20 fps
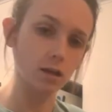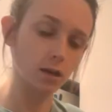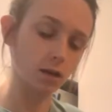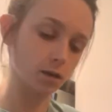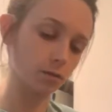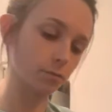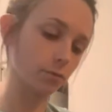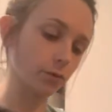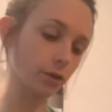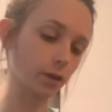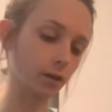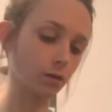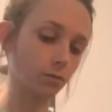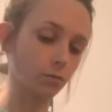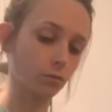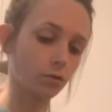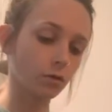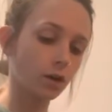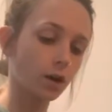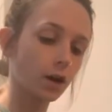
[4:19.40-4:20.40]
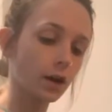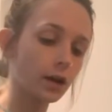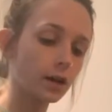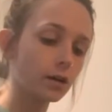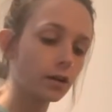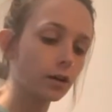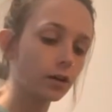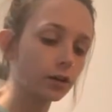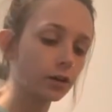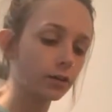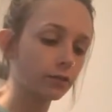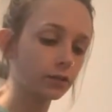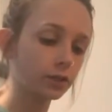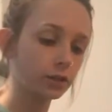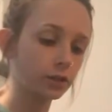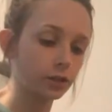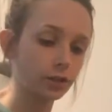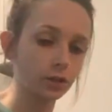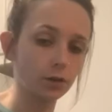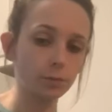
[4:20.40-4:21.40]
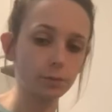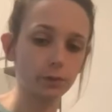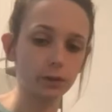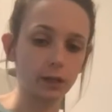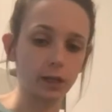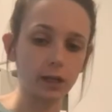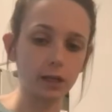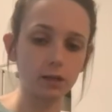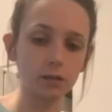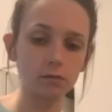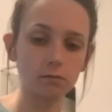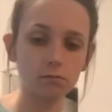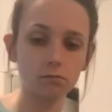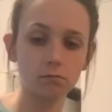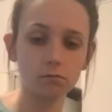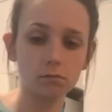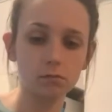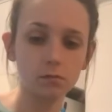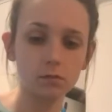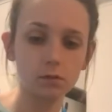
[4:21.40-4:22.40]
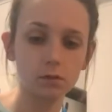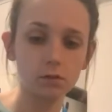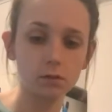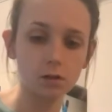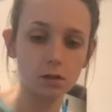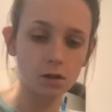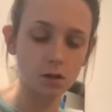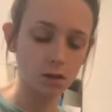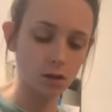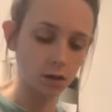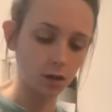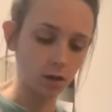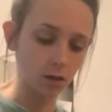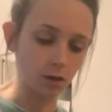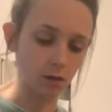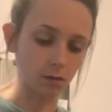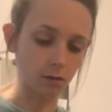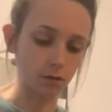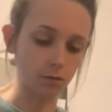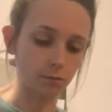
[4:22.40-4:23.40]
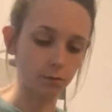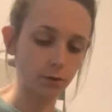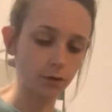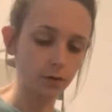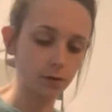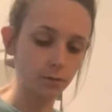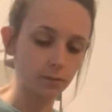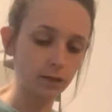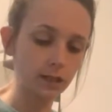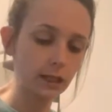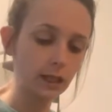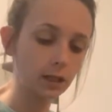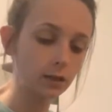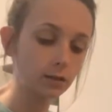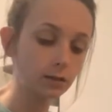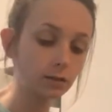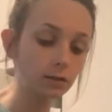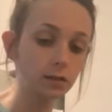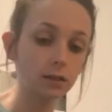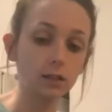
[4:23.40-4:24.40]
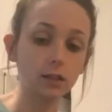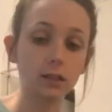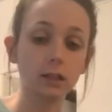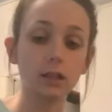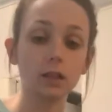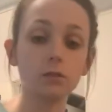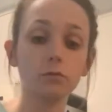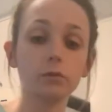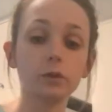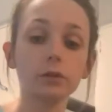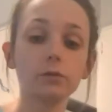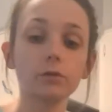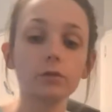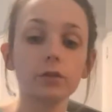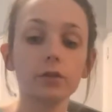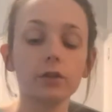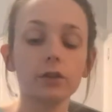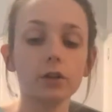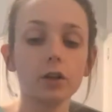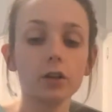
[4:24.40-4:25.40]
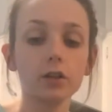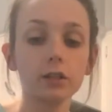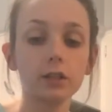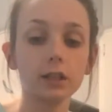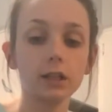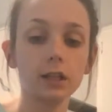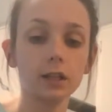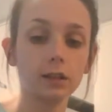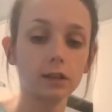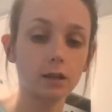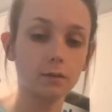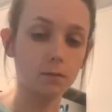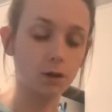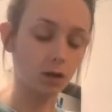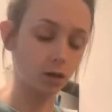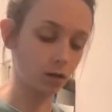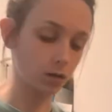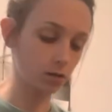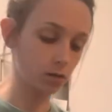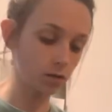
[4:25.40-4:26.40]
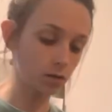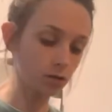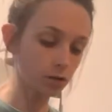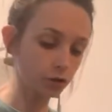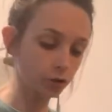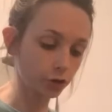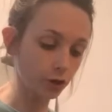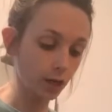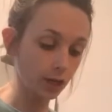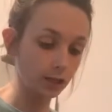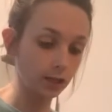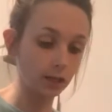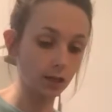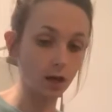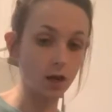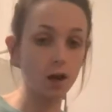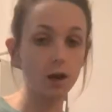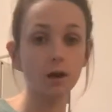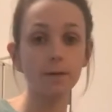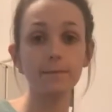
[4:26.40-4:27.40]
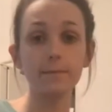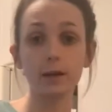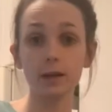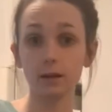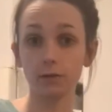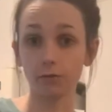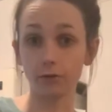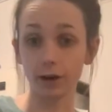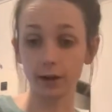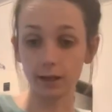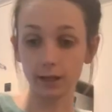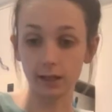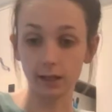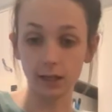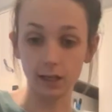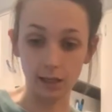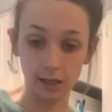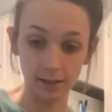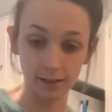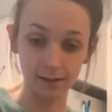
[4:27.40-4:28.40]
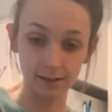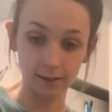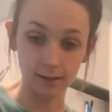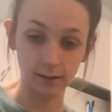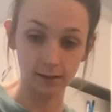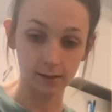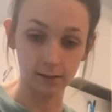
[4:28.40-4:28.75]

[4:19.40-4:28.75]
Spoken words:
and bring them right on over to your plate. And put them down, and then we will start to get them all dressed up and ready to eat.